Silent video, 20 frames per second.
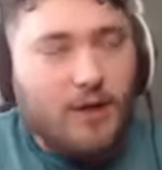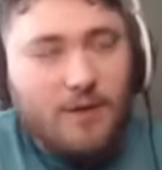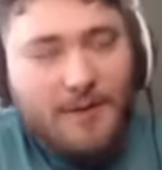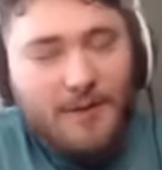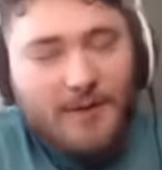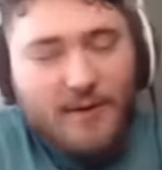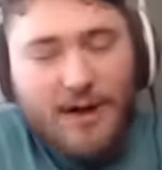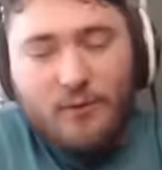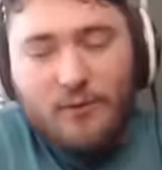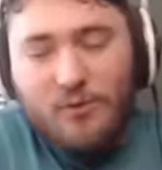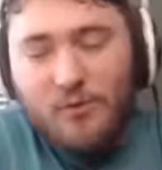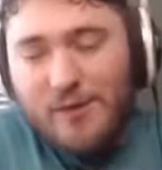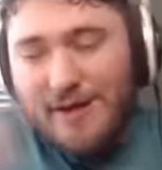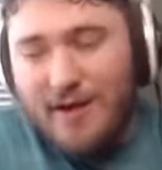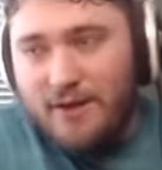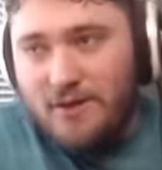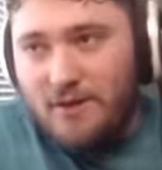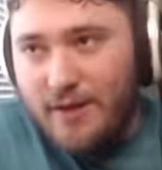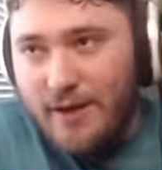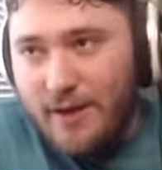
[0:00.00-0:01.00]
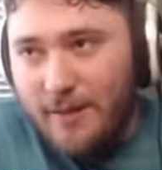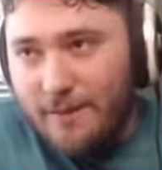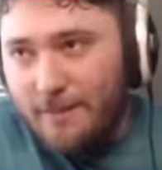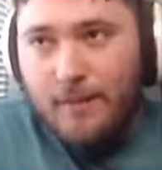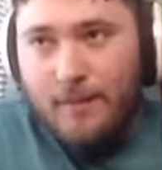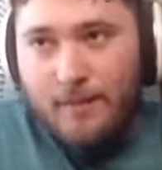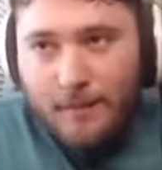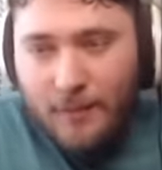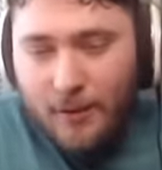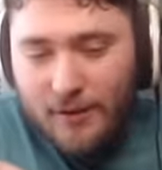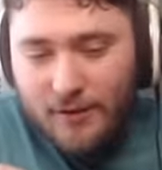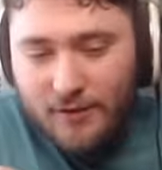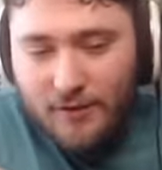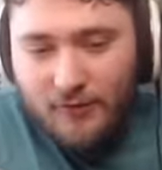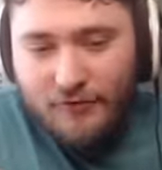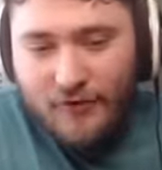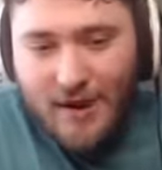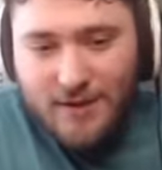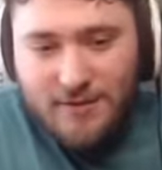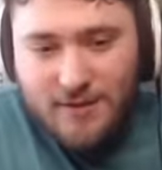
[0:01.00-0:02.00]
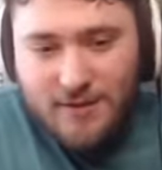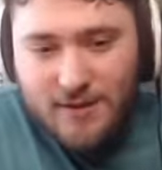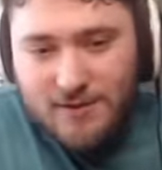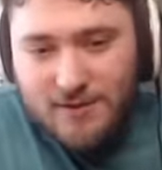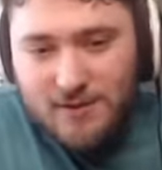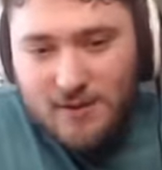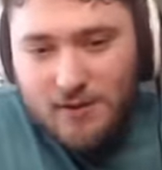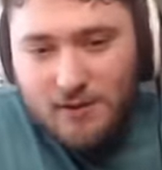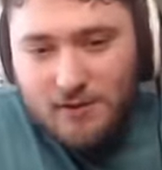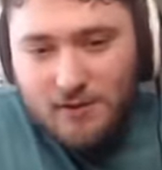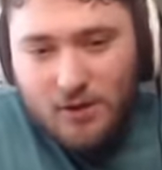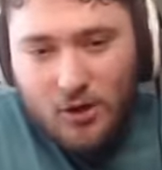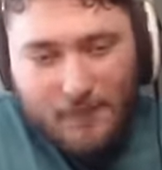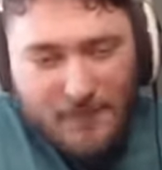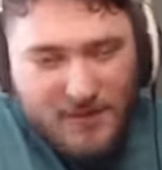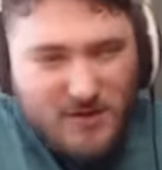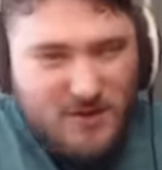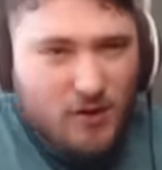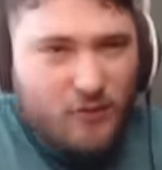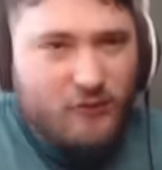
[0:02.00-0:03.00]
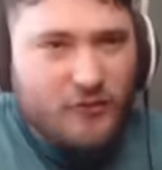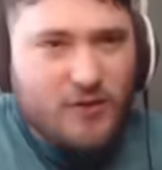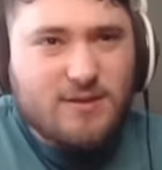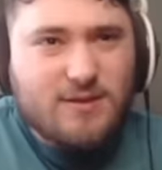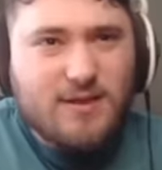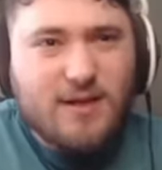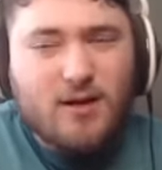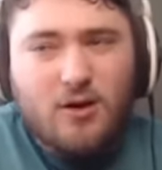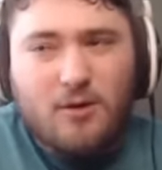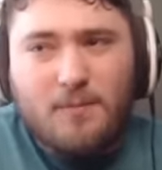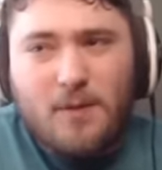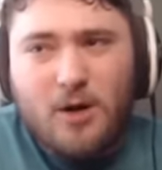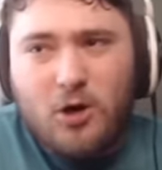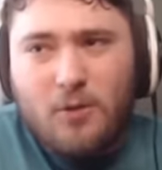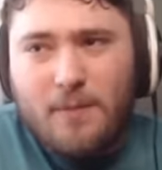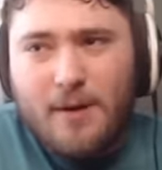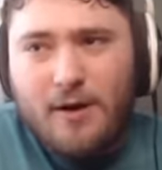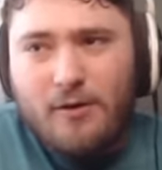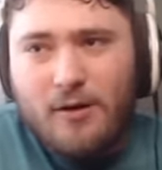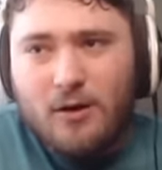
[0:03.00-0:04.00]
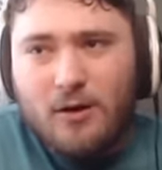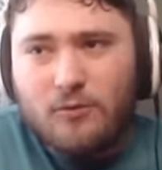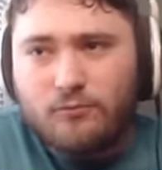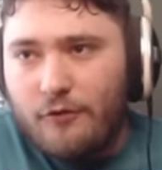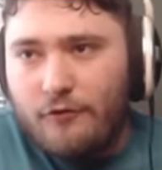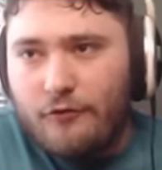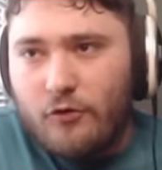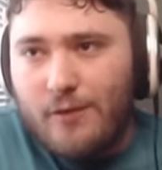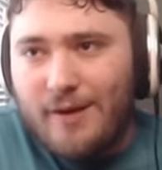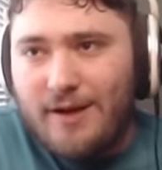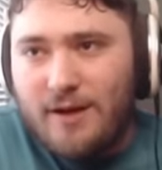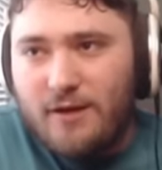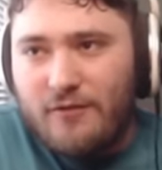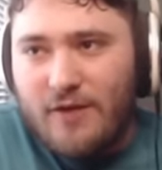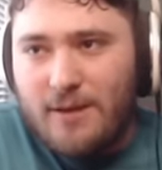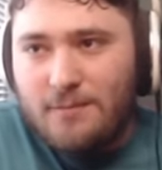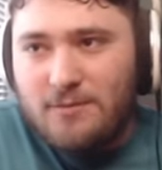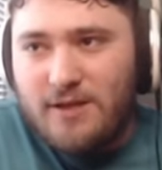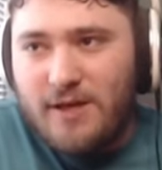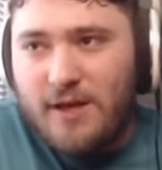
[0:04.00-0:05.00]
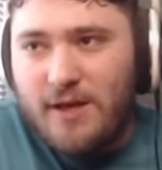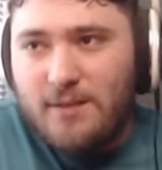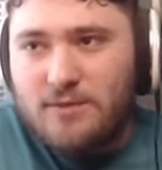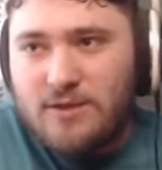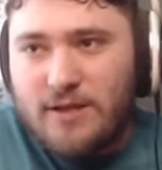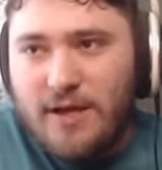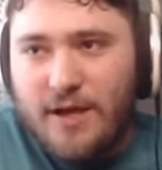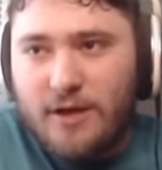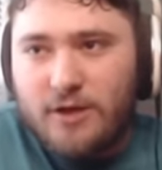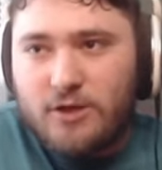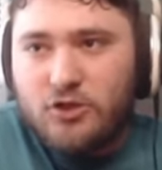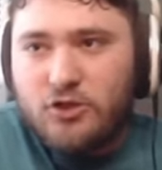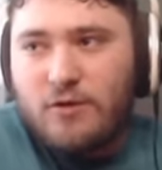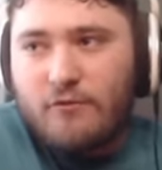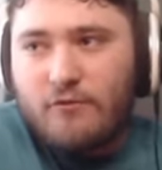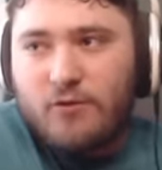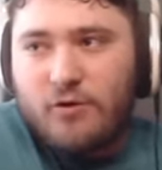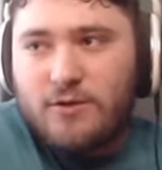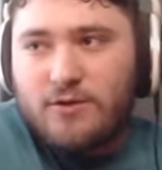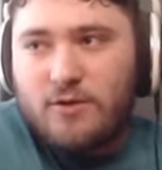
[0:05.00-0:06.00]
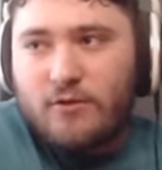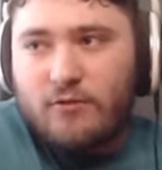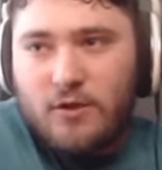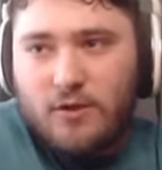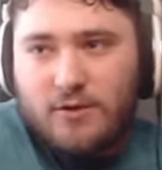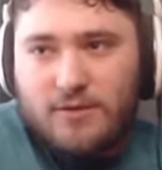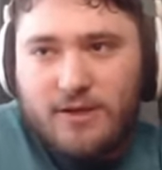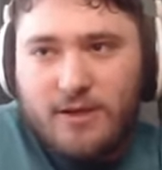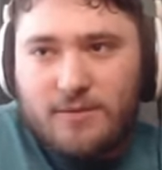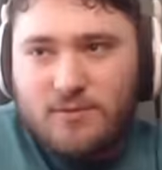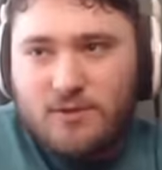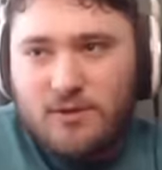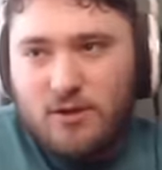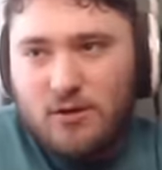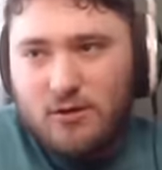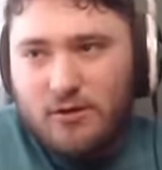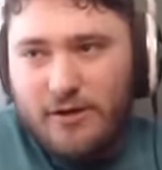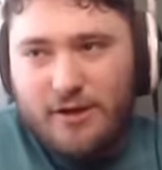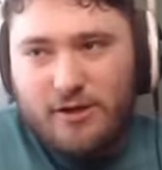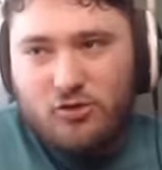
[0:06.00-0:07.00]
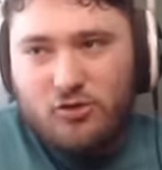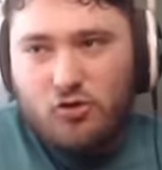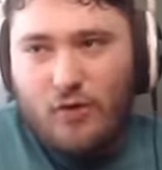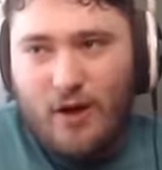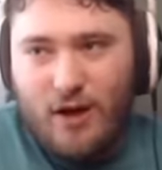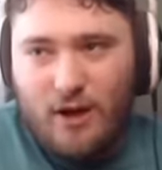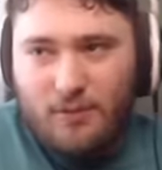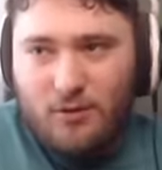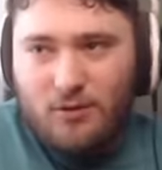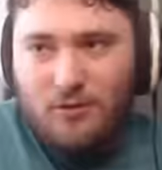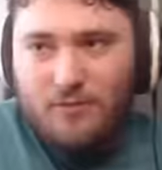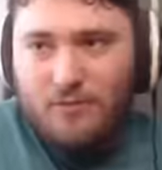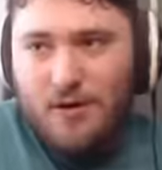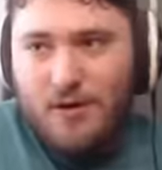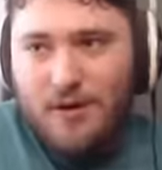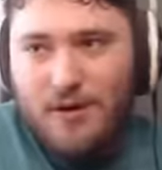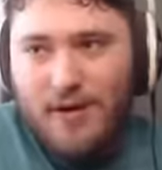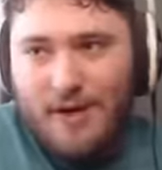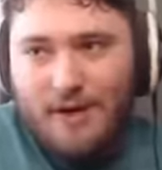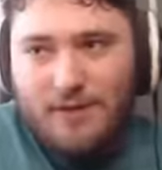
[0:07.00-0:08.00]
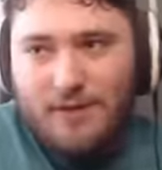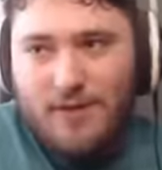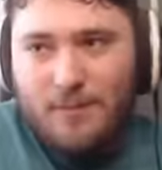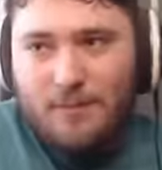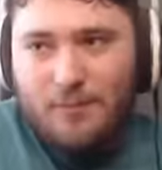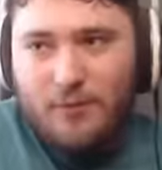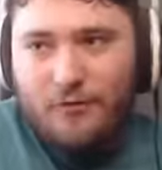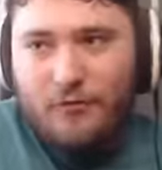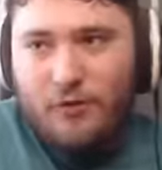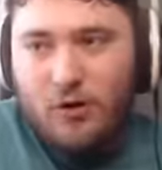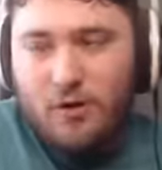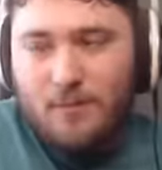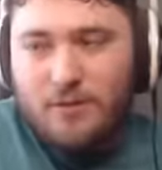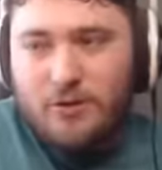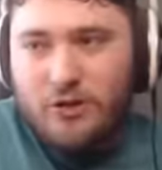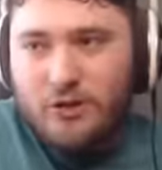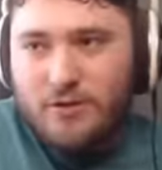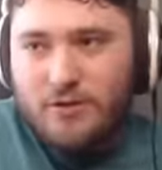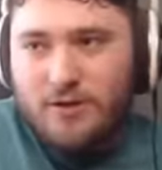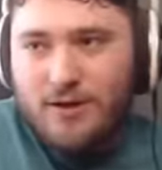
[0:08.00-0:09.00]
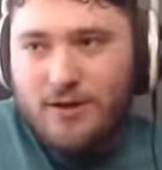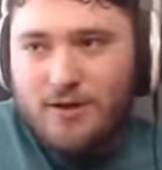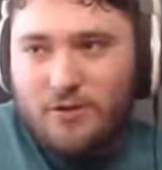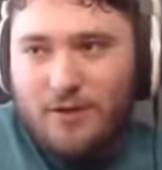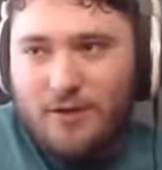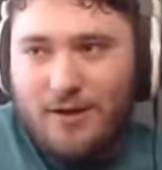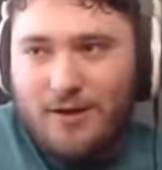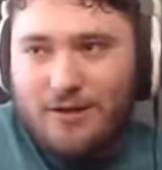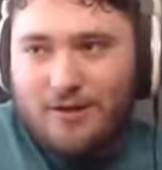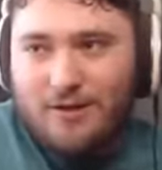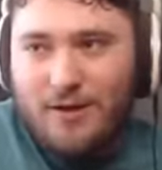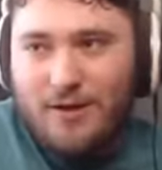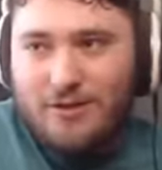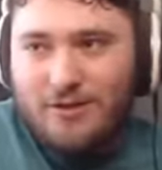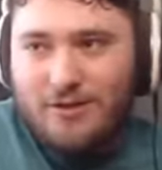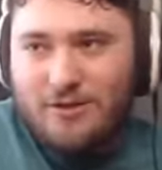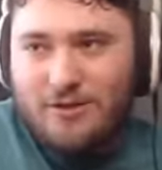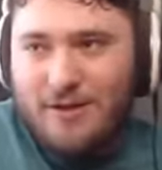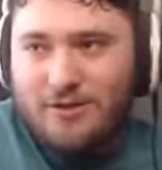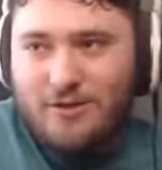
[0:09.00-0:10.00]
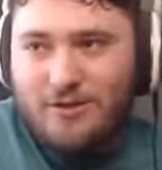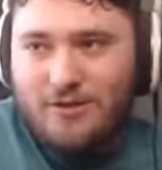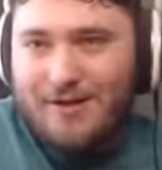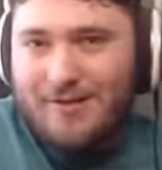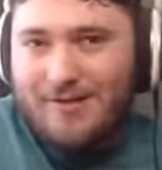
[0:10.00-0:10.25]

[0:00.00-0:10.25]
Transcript: about that when we get to them. But the fact is, don't be so fixated on mono pyro. Furina vape teams and Chevreuse overload teams are incredible and can perform just as well and generally